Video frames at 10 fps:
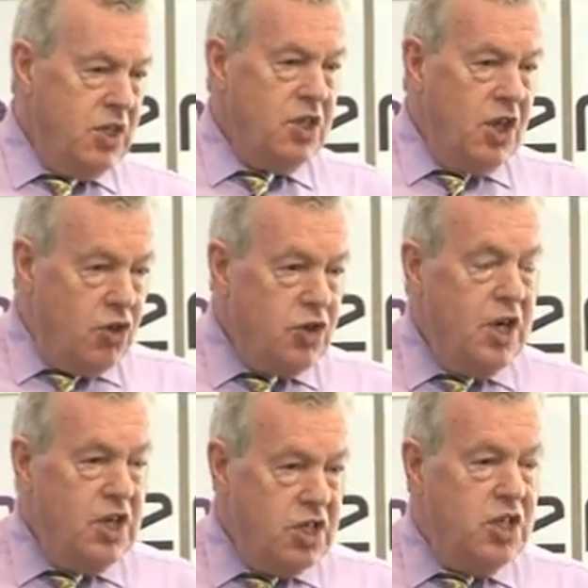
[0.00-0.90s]
Just try
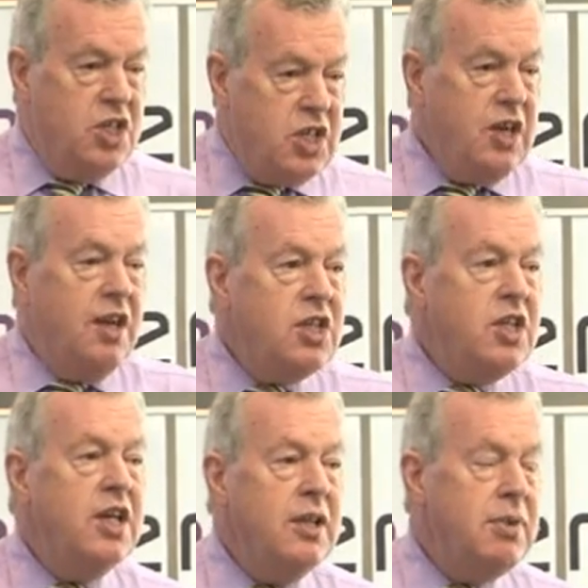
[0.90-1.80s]
and
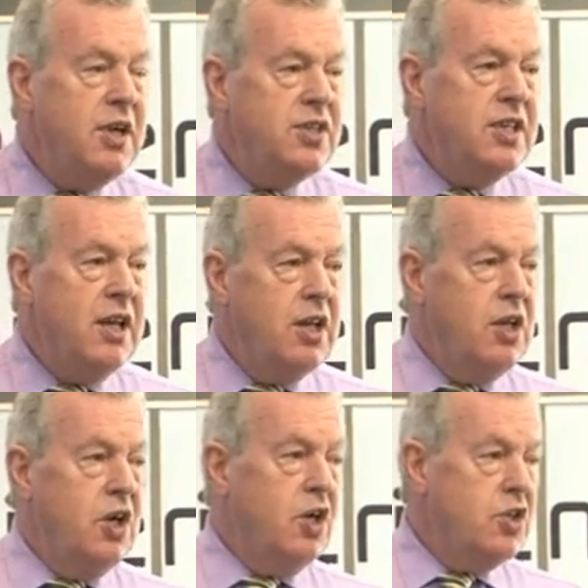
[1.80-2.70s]
jigger the person out in the
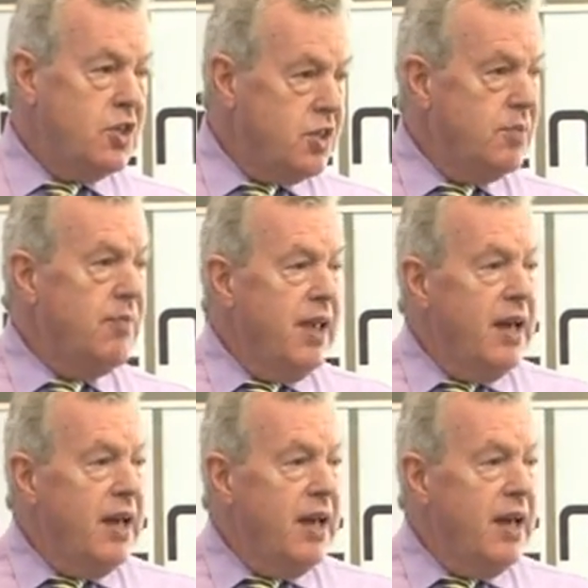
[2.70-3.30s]
neurological system,